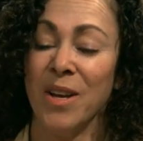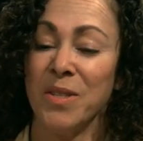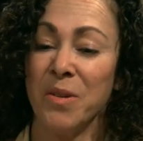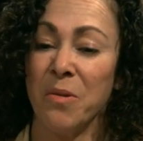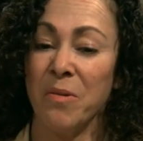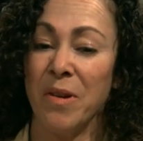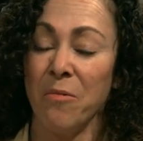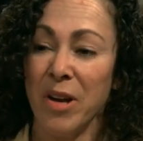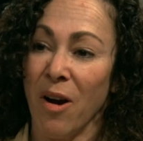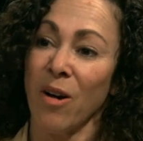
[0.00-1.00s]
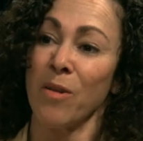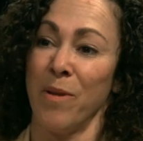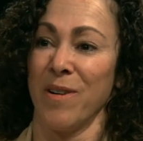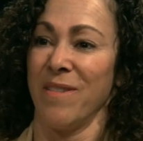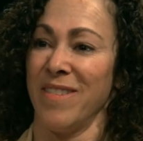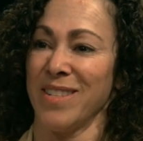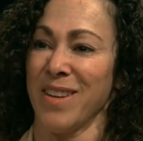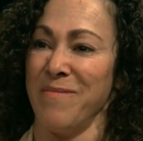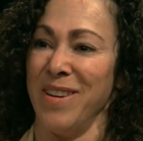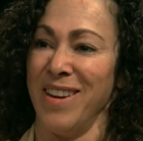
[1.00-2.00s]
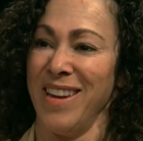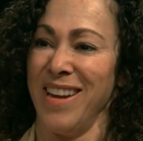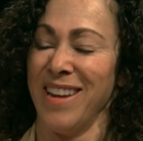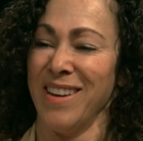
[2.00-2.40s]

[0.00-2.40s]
So we are a part of this community,